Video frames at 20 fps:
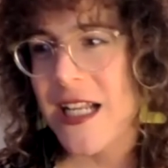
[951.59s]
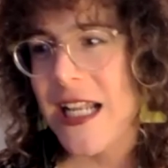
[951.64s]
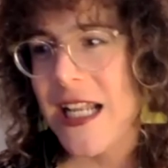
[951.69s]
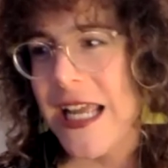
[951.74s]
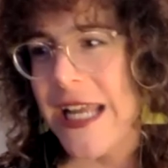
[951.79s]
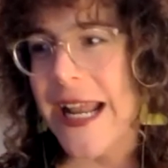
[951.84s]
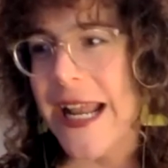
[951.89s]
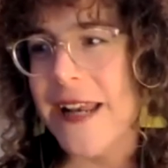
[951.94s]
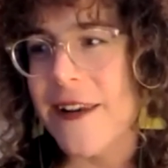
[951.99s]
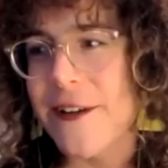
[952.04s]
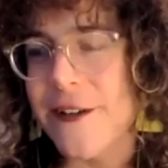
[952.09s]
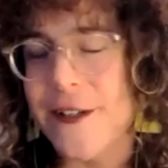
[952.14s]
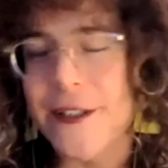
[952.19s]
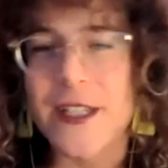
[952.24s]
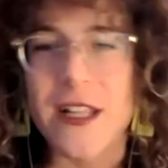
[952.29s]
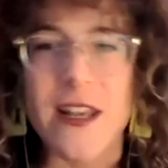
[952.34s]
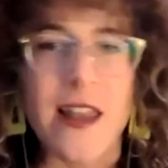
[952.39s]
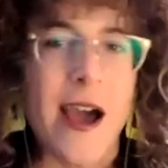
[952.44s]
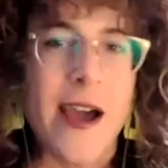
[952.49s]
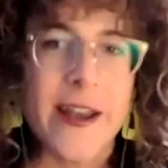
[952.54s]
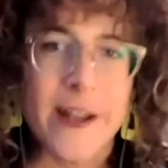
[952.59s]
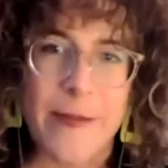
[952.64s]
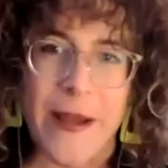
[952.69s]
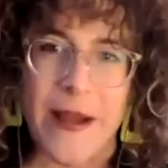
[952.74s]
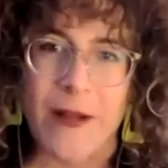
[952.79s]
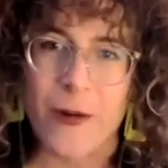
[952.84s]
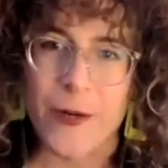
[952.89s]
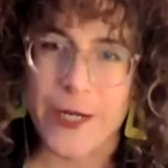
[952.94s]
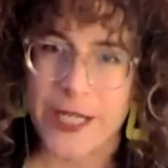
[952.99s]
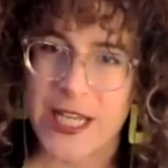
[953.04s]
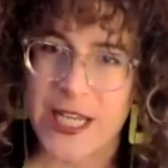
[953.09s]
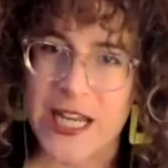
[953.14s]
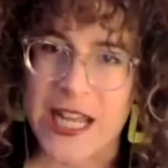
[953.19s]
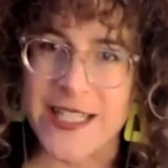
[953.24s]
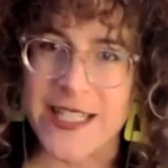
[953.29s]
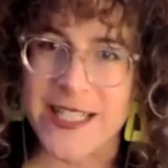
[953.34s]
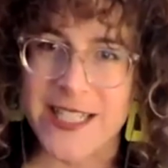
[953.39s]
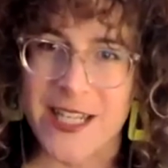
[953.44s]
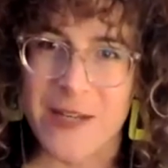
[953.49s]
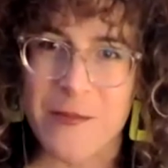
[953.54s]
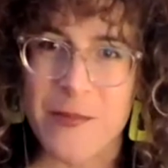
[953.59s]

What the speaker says: And I learned a lot about organizing,